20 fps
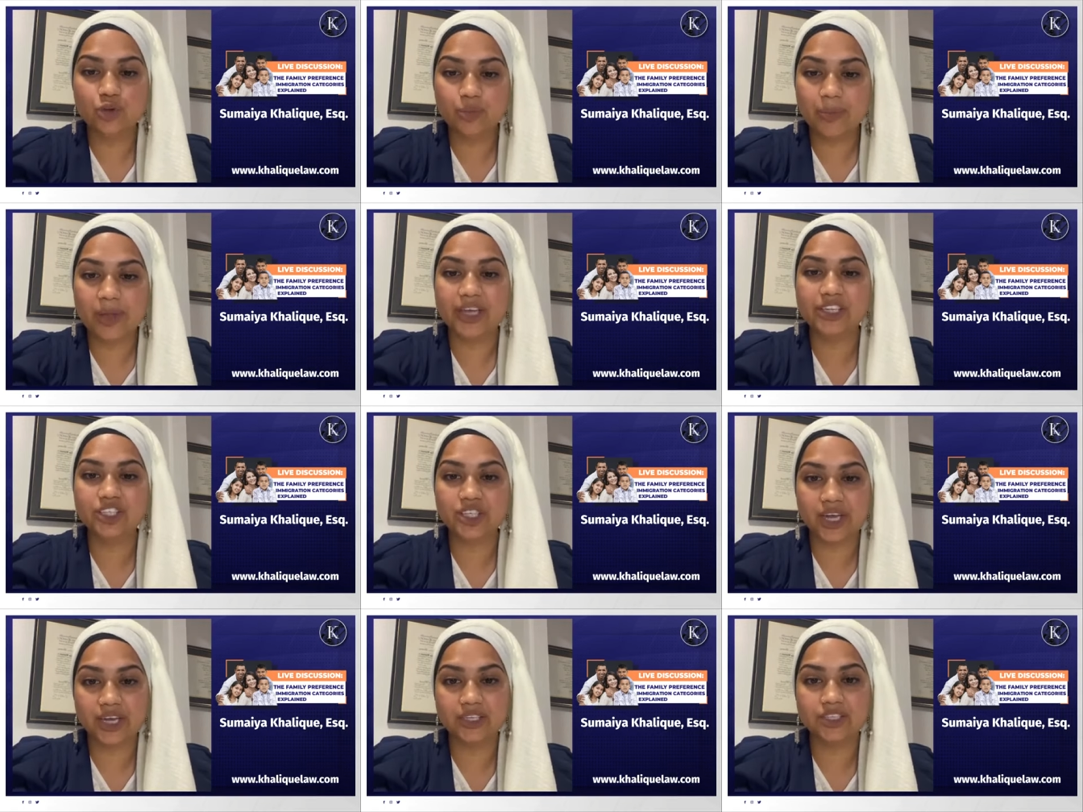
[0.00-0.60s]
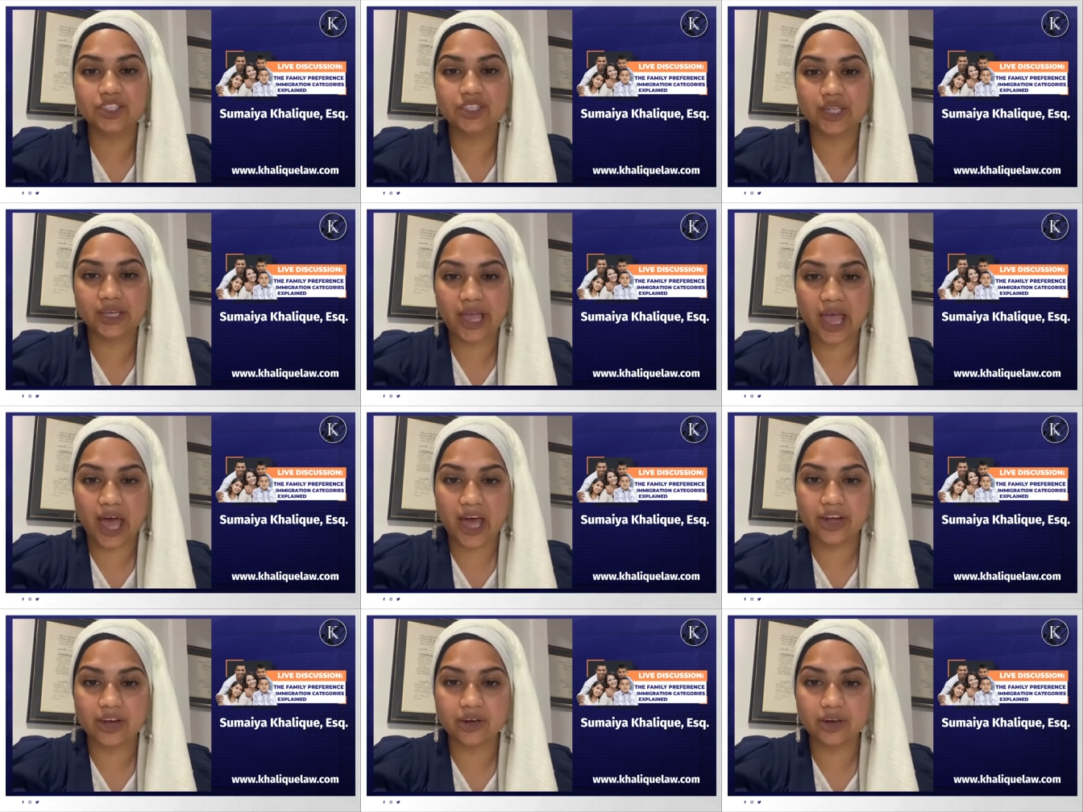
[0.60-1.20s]
you may change the
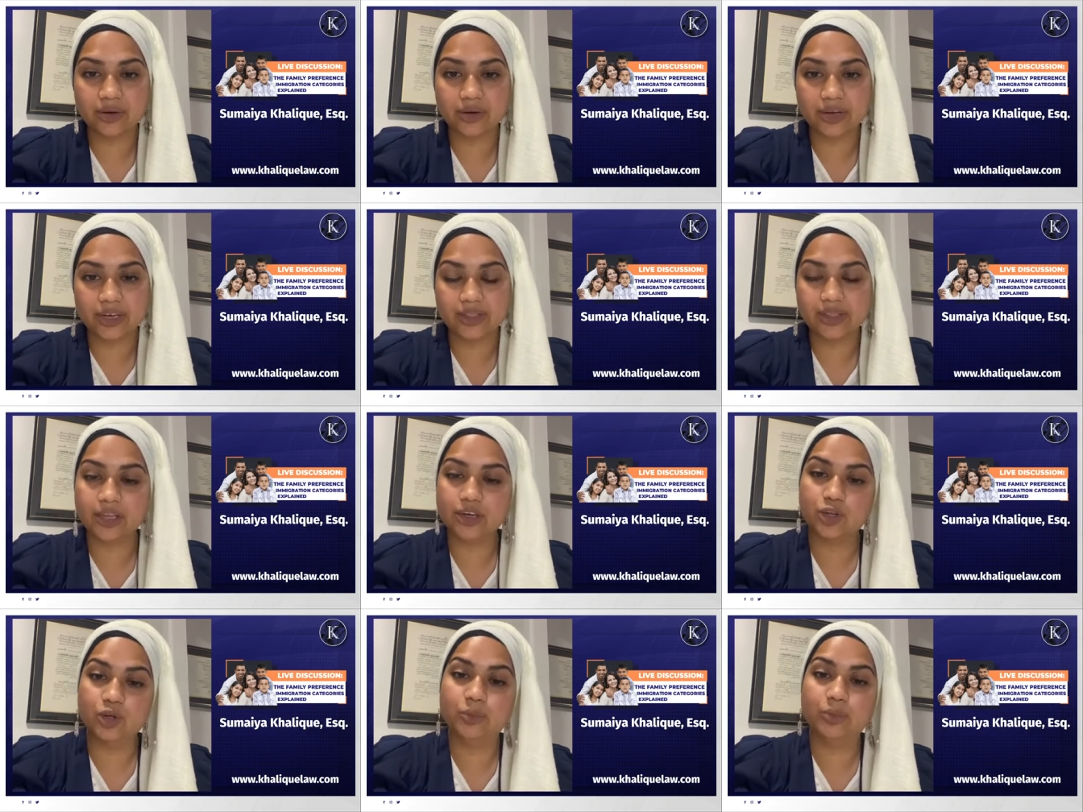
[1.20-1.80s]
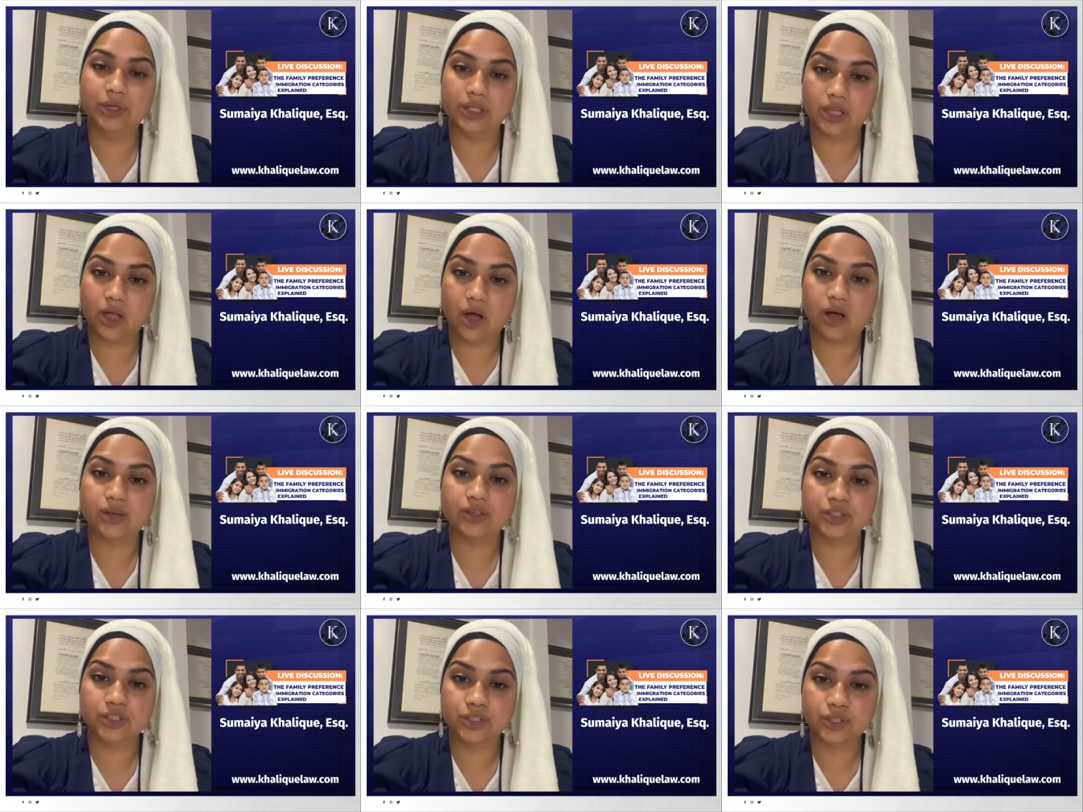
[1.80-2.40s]
category that you
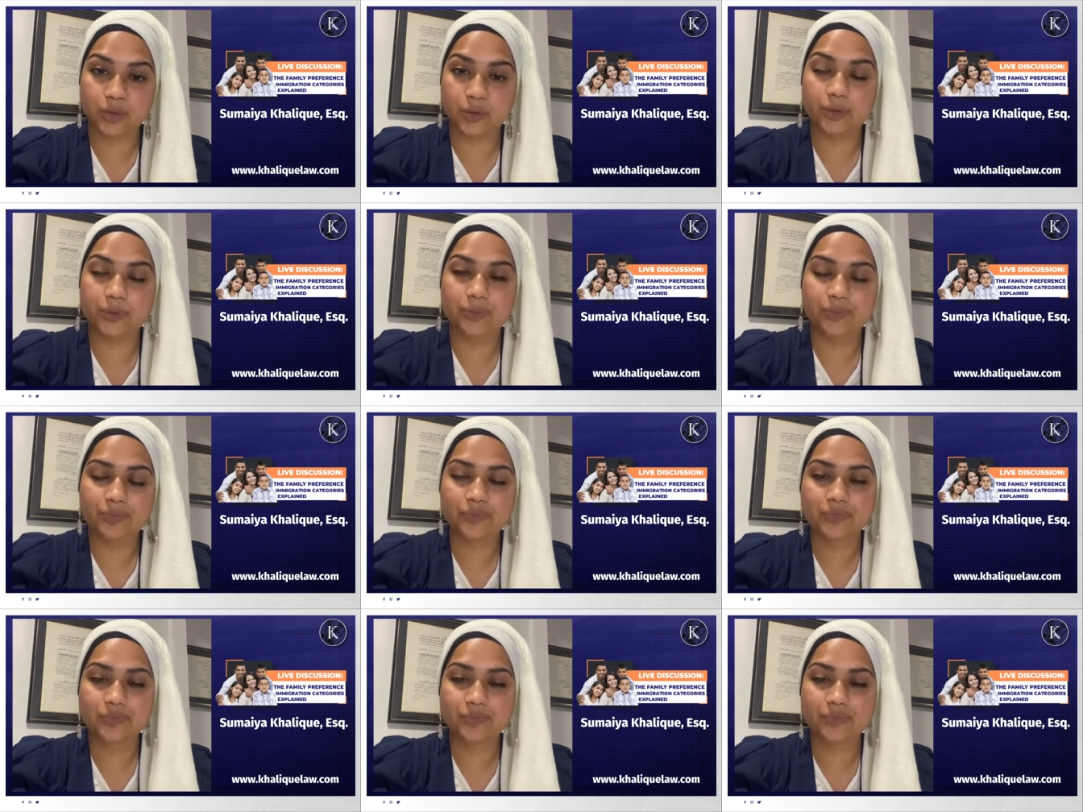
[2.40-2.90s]
belong to.